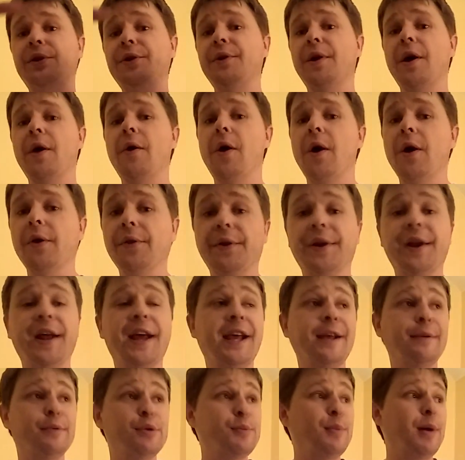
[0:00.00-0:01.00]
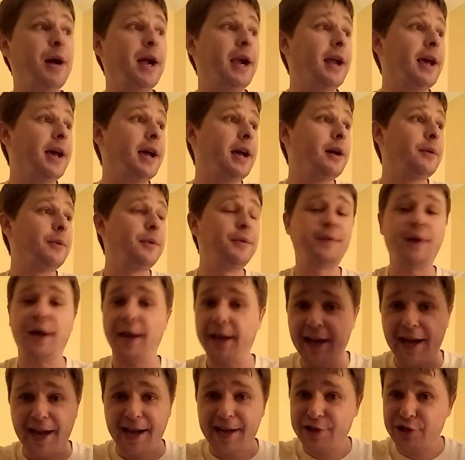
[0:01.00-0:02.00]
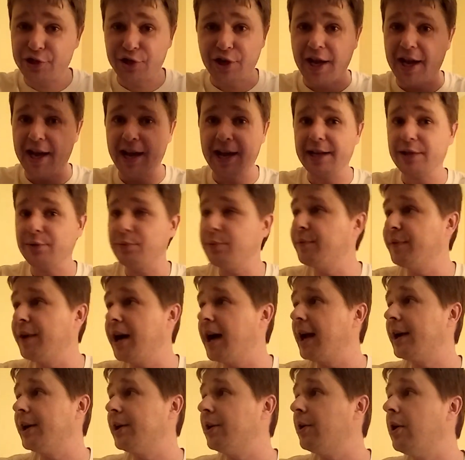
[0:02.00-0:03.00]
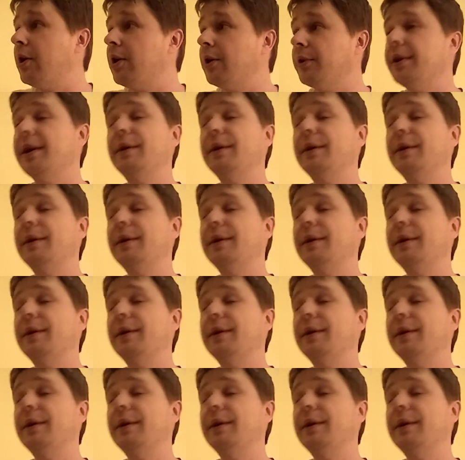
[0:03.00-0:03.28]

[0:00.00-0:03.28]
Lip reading: You know all the names by now. We've got hashtags. We've got it all.